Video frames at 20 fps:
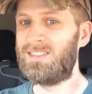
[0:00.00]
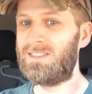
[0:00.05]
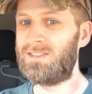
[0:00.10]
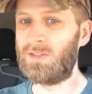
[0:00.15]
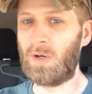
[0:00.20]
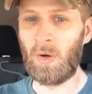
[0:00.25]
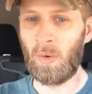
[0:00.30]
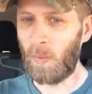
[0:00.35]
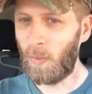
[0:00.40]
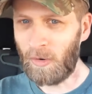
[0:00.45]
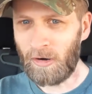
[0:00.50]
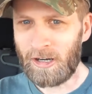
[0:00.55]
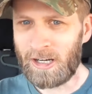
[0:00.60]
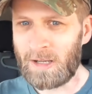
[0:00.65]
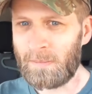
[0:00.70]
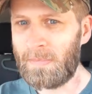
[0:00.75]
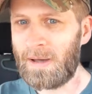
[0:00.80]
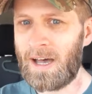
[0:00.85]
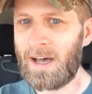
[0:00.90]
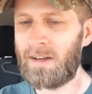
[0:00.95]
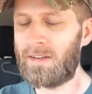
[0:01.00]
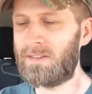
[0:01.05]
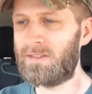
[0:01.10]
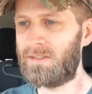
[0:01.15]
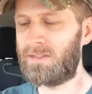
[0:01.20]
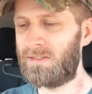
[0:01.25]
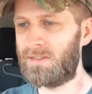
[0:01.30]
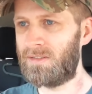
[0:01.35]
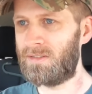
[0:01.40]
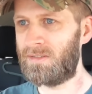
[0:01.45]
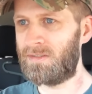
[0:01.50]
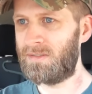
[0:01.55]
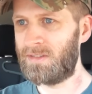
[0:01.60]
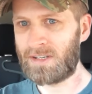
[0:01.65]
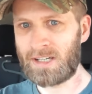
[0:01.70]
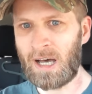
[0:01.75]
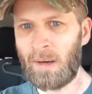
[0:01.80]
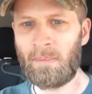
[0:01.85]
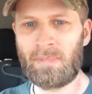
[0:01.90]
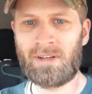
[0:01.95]
Don't worry about
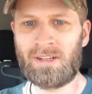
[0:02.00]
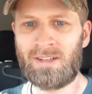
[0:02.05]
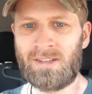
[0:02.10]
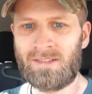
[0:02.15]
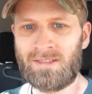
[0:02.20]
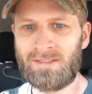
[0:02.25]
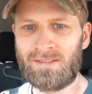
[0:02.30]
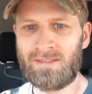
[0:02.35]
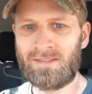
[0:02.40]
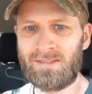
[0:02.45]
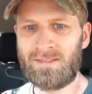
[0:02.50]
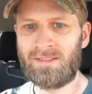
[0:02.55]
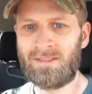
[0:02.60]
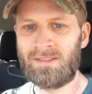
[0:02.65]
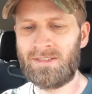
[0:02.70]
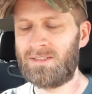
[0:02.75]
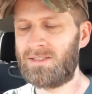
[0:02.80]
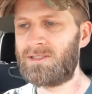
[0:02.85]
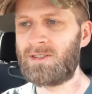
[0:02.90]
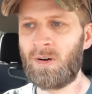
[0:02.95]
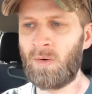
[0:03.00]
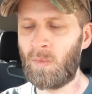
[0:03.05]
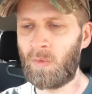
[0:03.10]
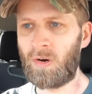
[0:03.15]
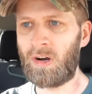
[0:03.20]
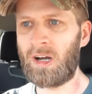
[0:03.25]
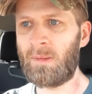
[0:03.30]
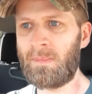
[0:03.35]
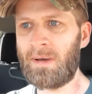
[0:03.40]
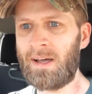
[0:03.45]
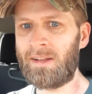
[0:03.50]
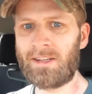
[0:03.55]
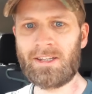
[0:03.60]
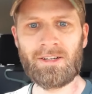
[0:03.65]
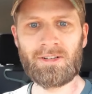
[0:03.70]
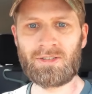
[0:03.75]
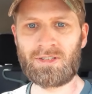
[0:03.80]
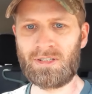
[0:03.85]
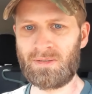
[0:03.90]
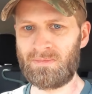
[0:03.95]
the company. Don't worry about
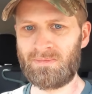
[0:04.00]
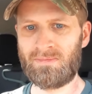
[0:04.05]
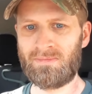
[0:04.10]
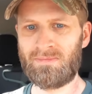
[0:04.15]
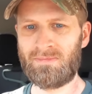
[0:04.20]
leadership.